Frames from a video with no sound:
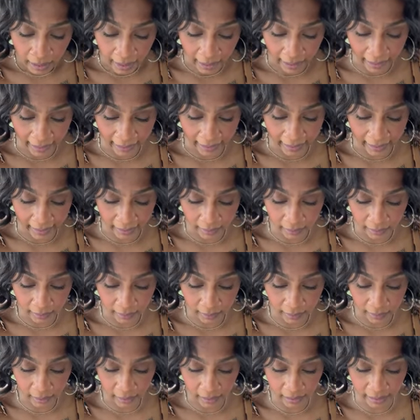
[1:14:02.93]

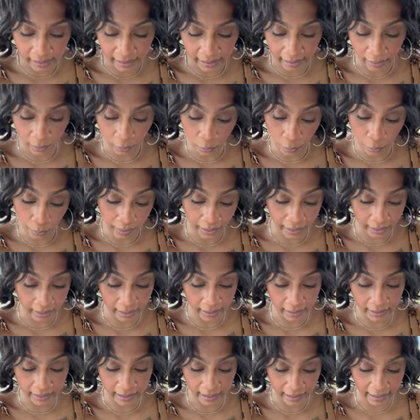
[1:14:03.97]
And Jehu went
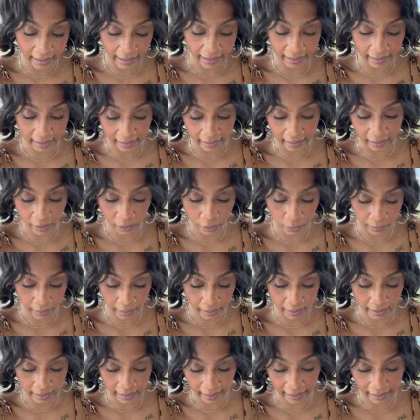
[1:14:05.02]
in and take and eat and drink.